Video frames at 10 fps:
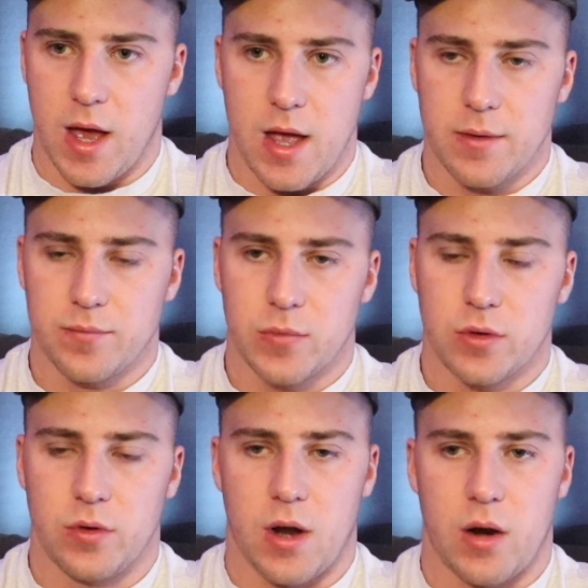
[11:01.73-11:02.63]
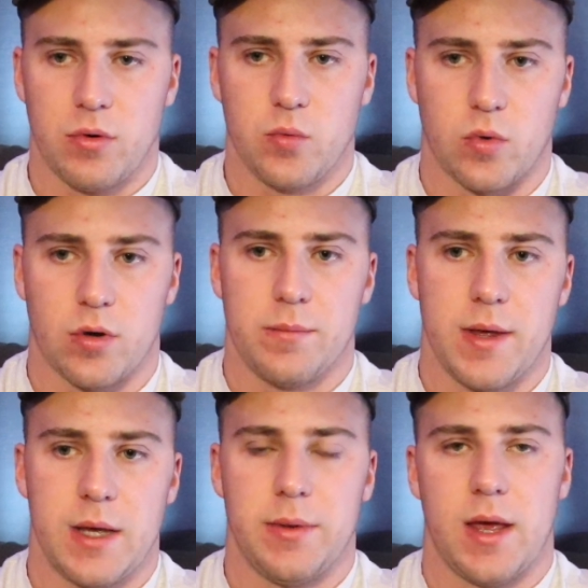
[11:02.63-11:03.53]
guy, do not reward
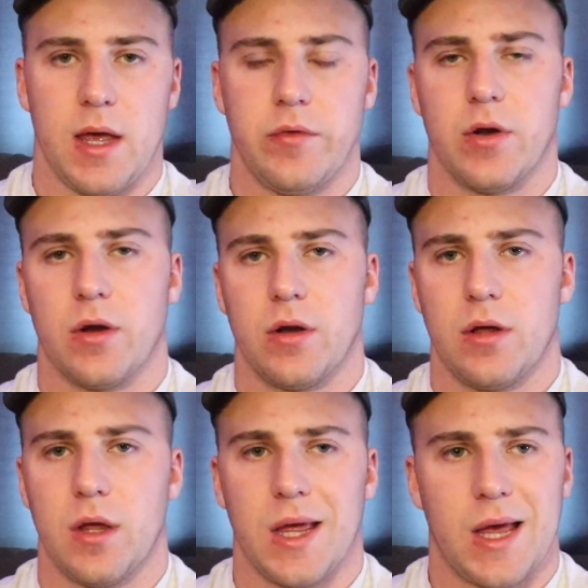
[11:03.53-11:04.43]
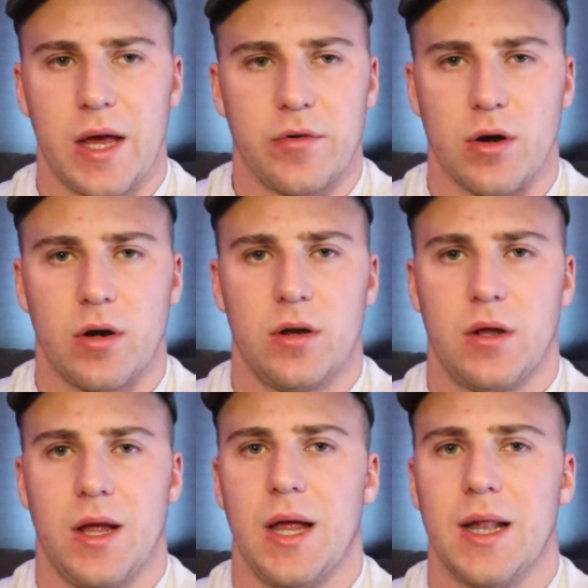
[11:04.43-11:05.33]
bad behavior. Ever.
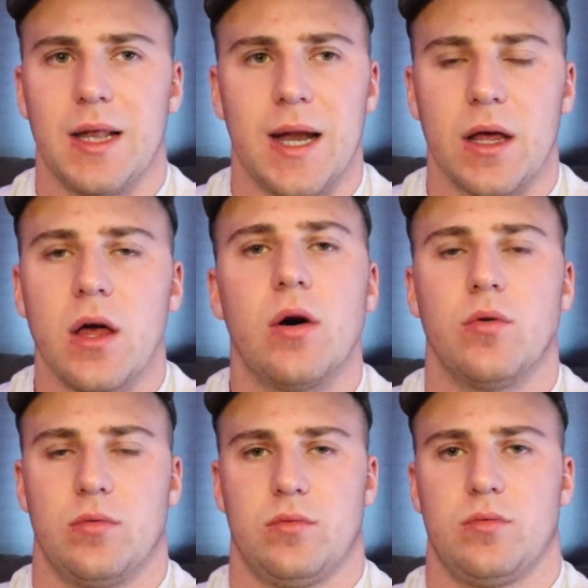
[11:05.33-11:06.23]
Let it go.